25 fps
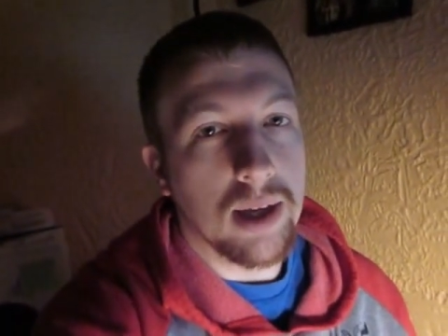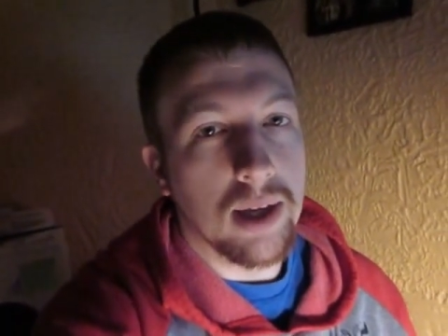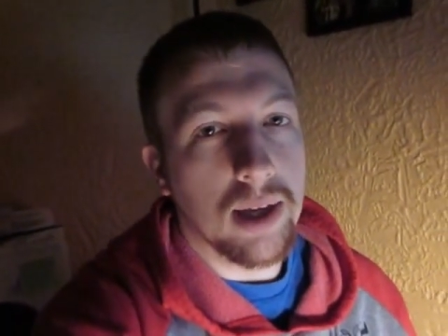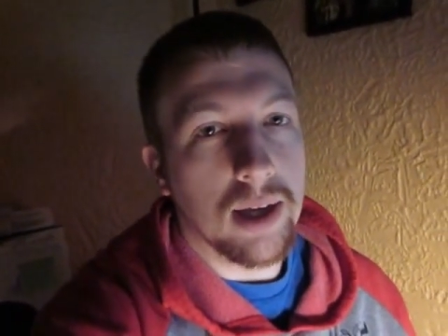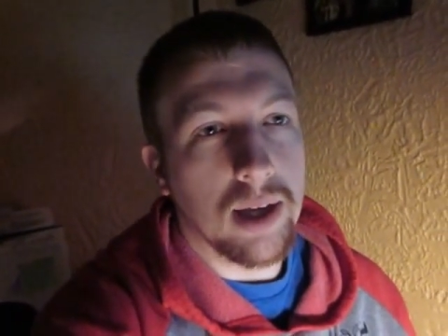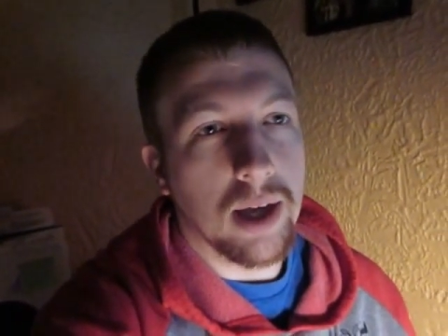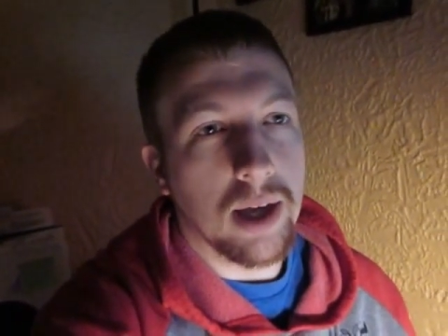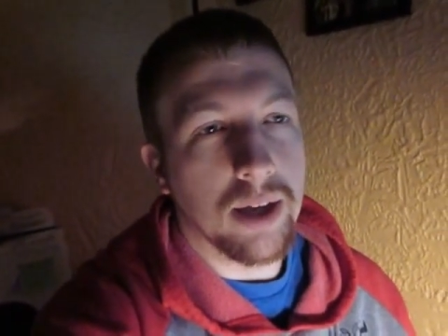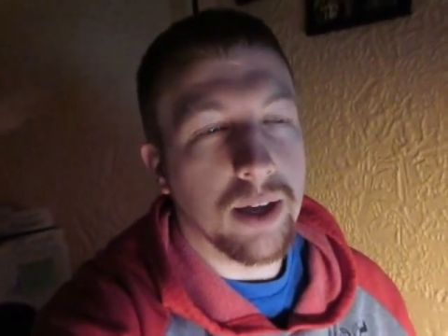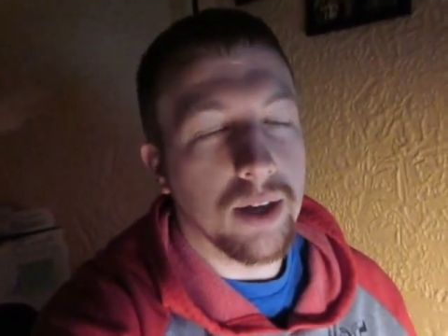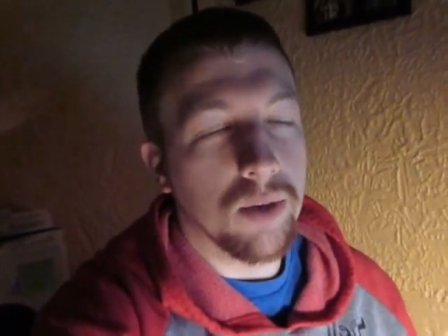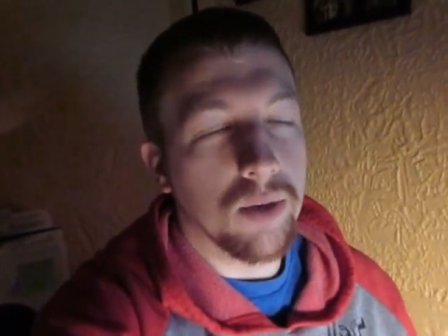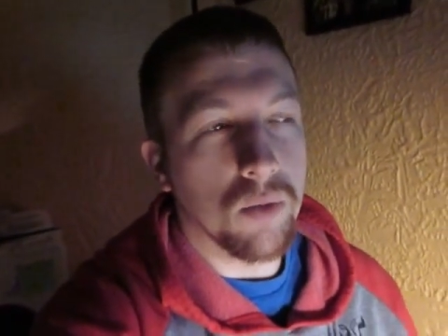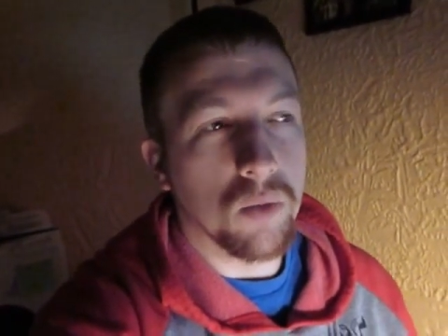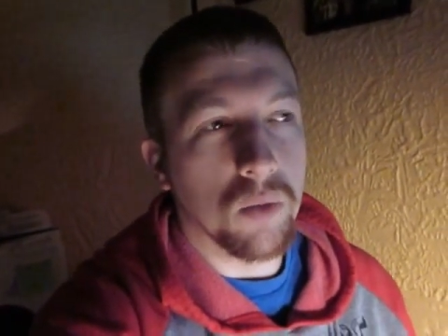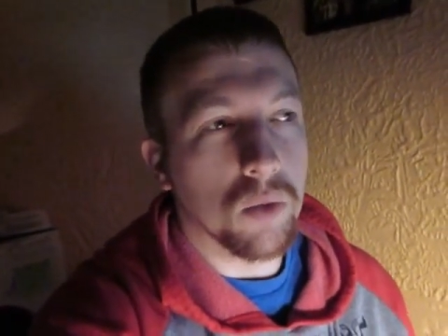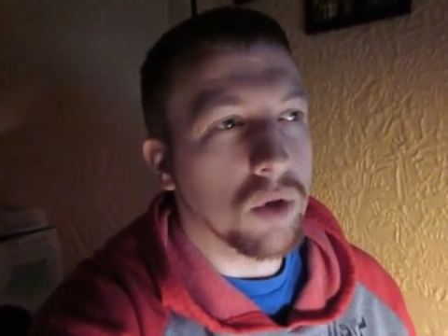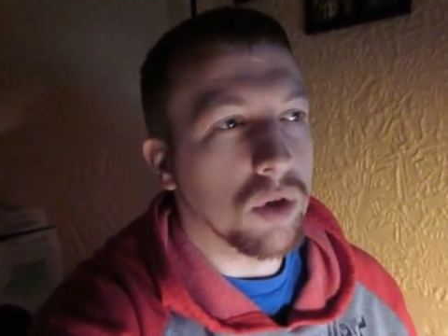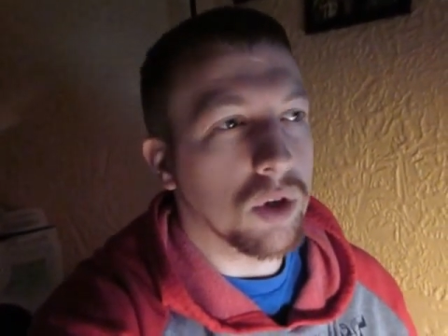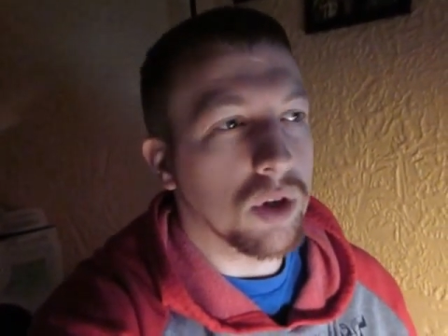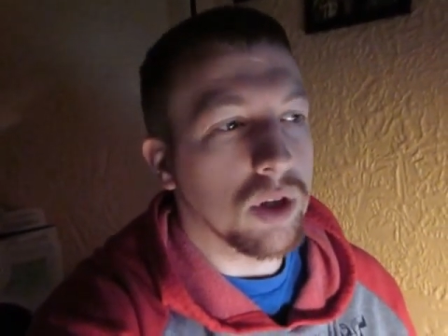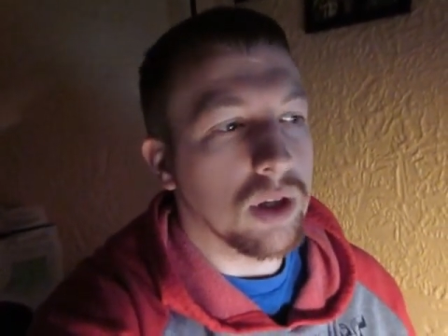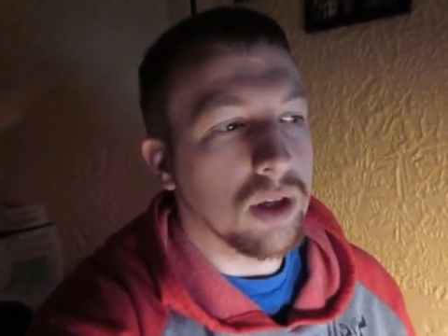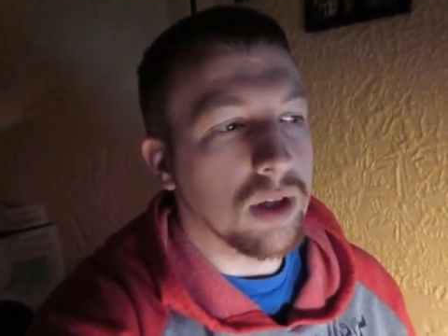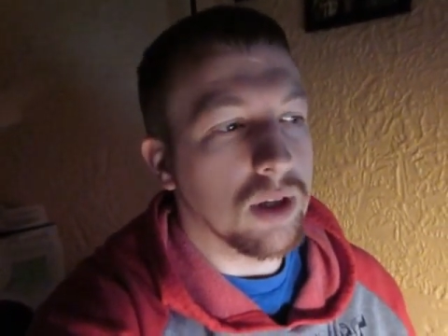I didn't
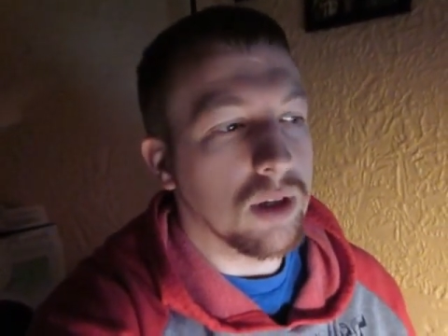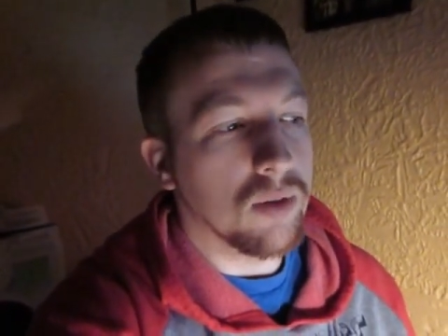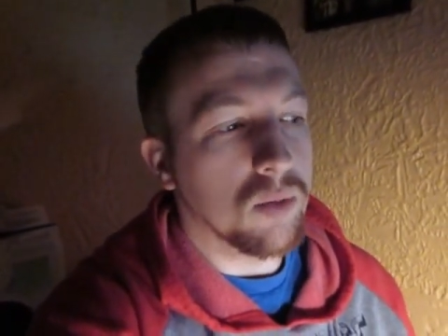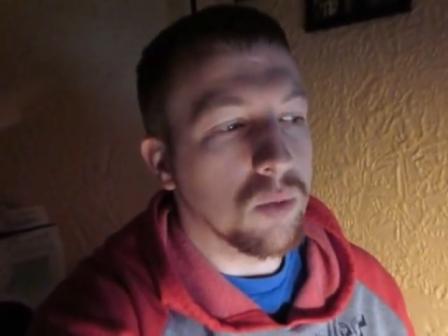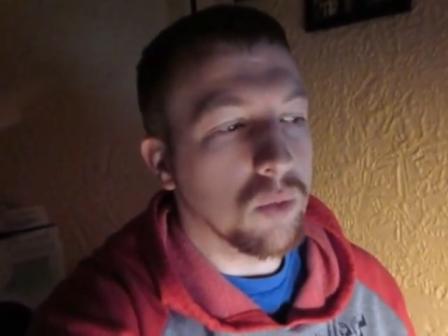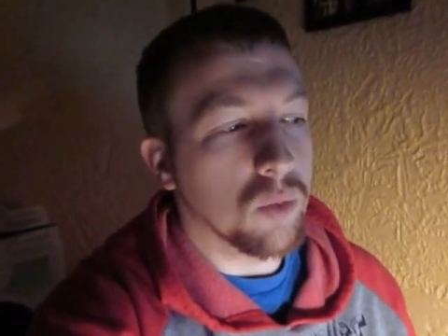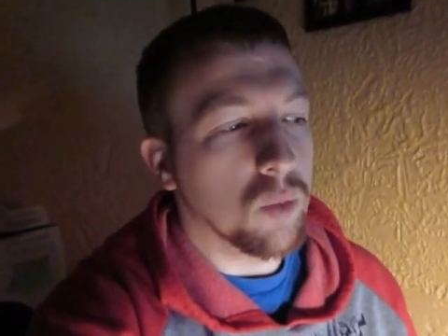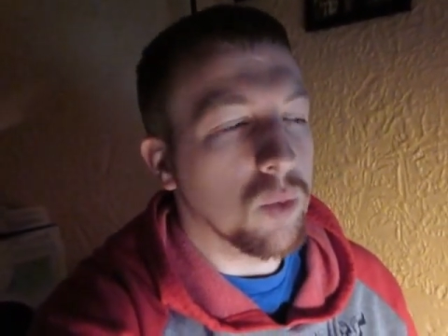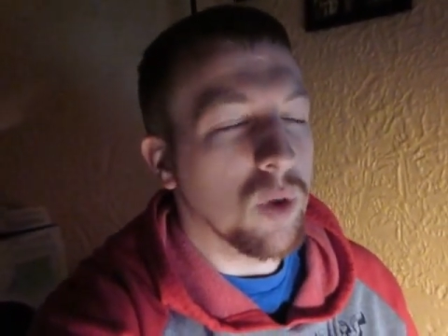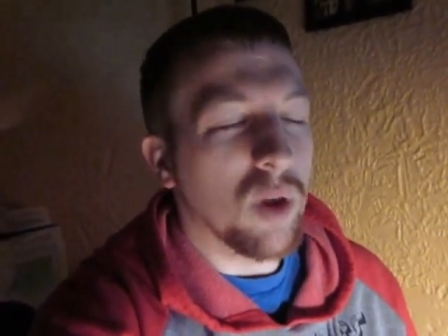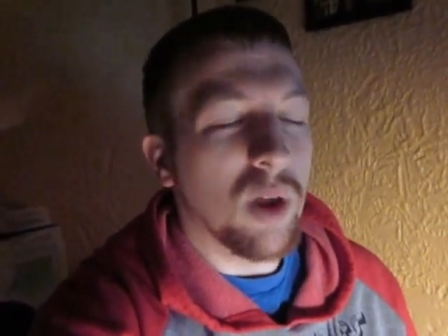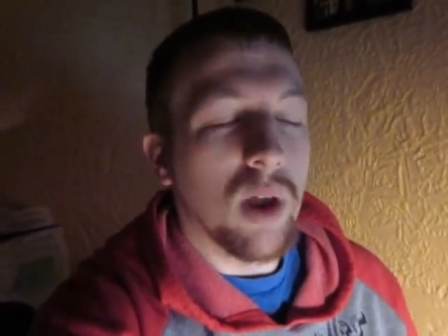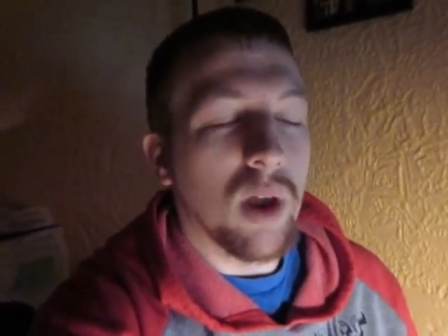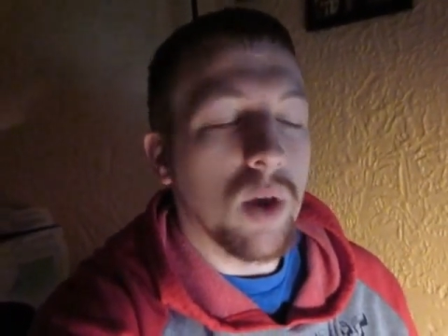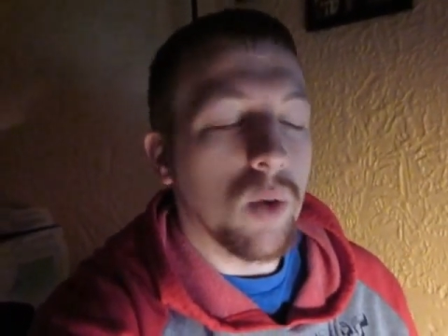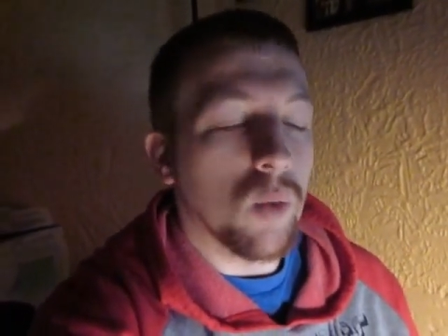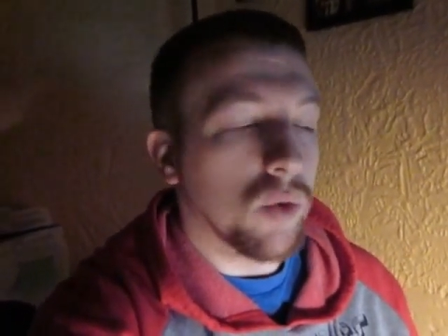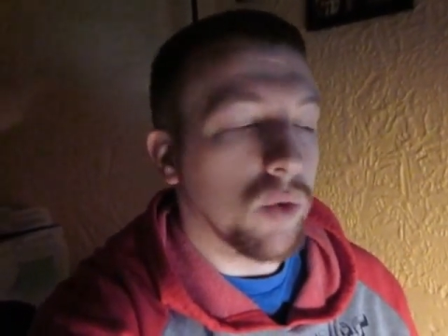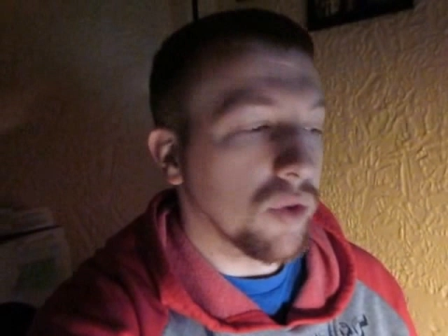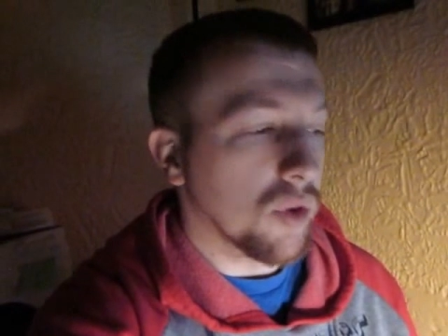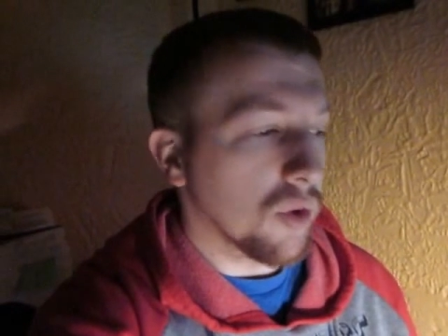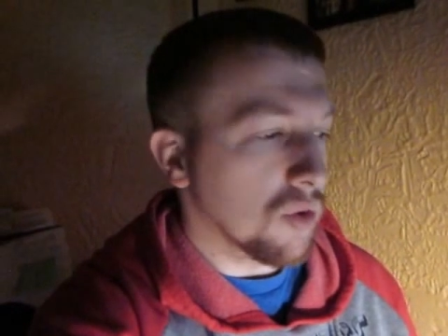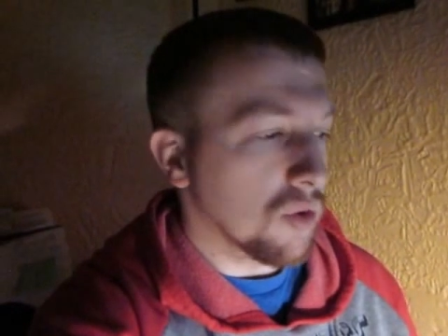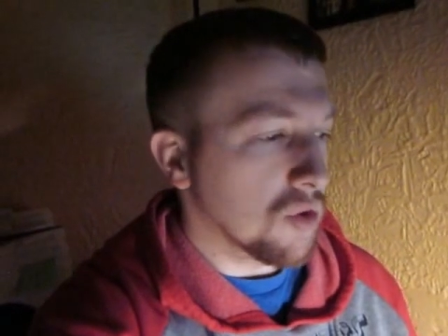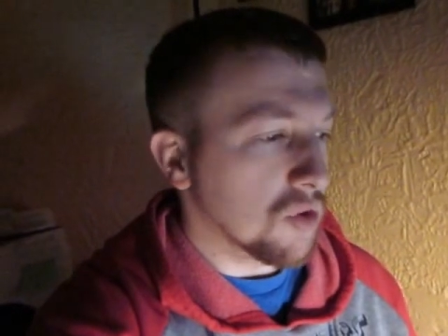really,
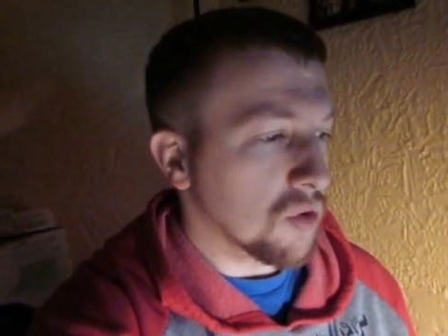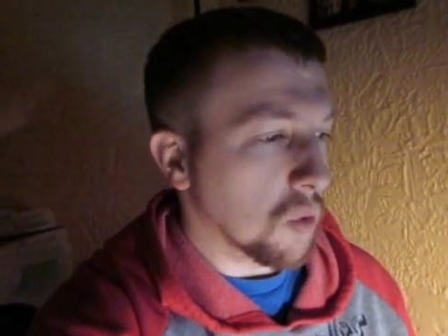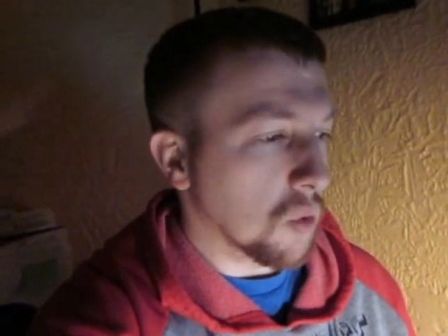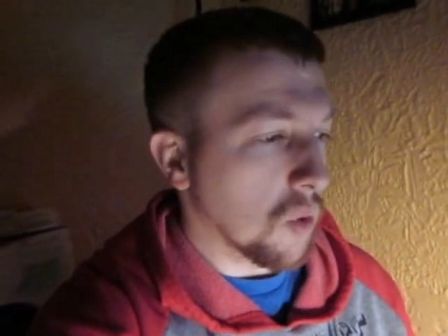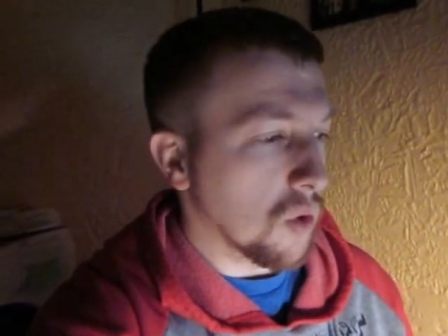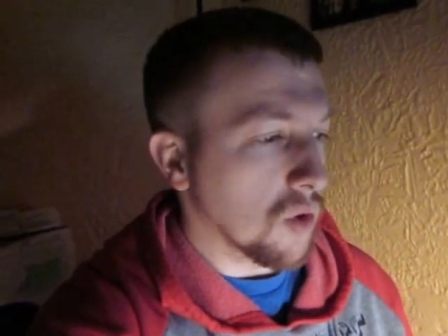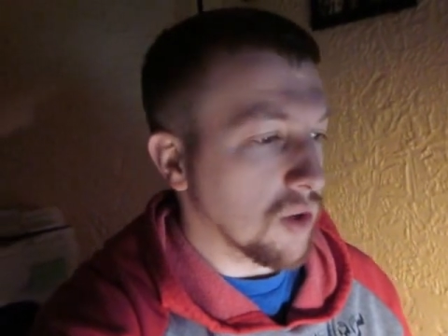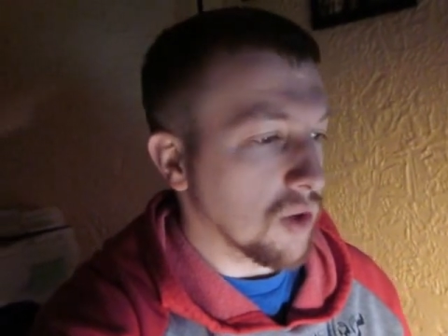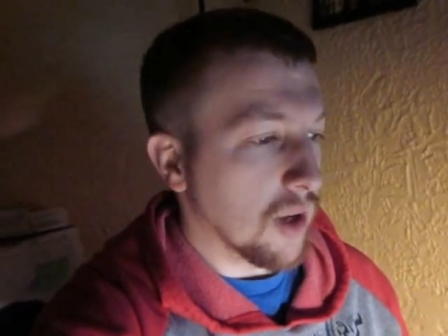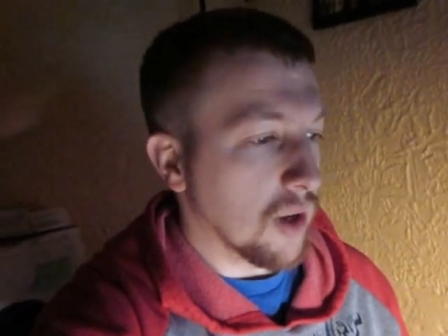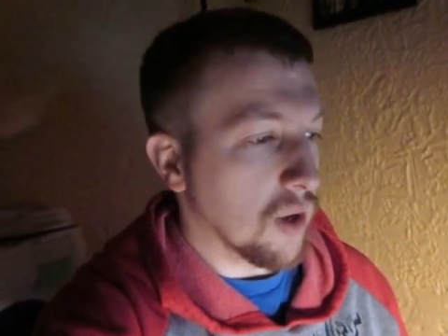with those stories,